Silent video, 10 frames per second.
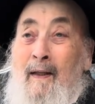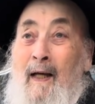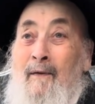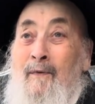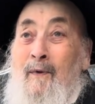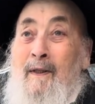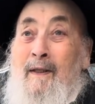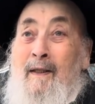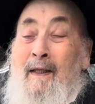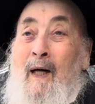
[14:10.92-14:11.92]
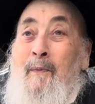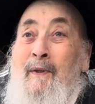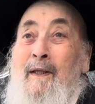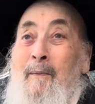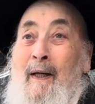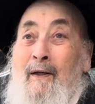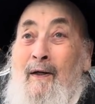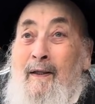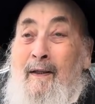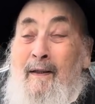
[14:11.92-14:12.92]
Everyone is helping the
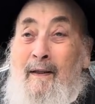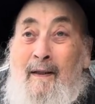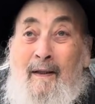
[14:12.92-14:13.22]
Bakayda.